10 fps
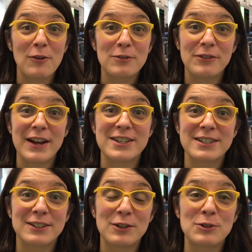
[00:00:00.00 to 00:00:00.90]

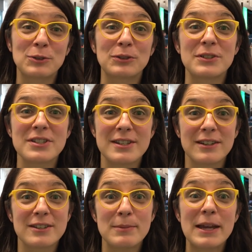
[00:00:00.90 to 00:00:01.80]
old-fashioned controllers
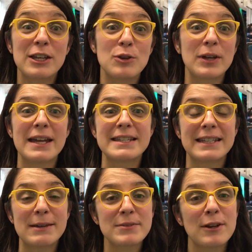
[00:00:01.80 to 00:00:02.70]
to make new kinds
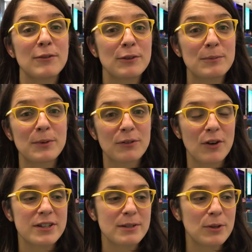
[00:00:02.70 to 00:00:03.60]
of games out of them. We've
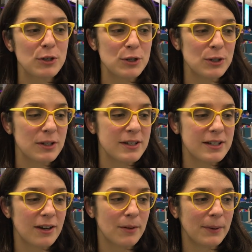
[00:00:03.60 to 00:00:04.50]
got some other
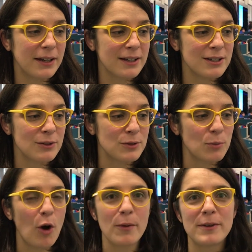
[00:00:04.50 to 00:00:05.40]
students that are planning to use
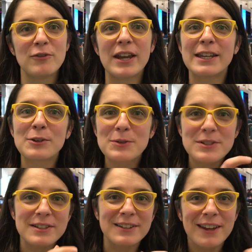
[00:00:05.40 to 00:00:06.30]
Walkman
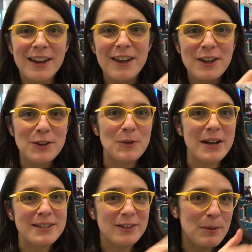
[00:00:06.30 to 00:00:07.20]
radios to, you know,
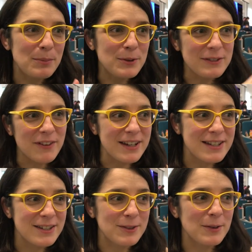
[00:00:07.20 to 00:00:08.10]
as their input
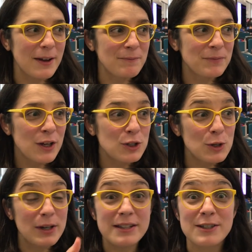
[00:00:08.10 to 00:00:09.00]
device to
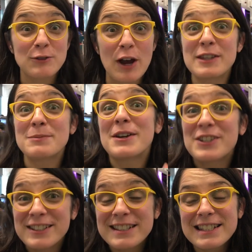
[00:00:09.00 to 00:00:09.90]
tune into
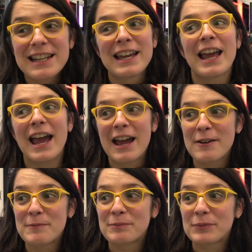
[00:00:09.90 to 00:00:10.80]
transmissions.
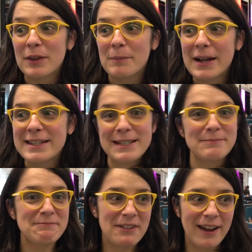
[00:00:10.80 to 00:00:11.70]
My
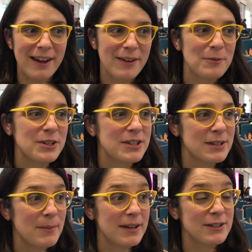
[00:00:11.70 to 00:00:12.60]
team, which
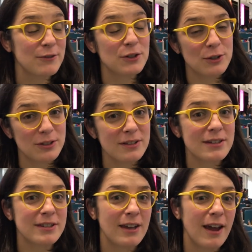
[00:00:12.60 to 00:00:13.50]
is a mix of
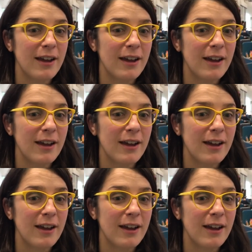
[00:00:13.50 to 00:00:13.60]
students,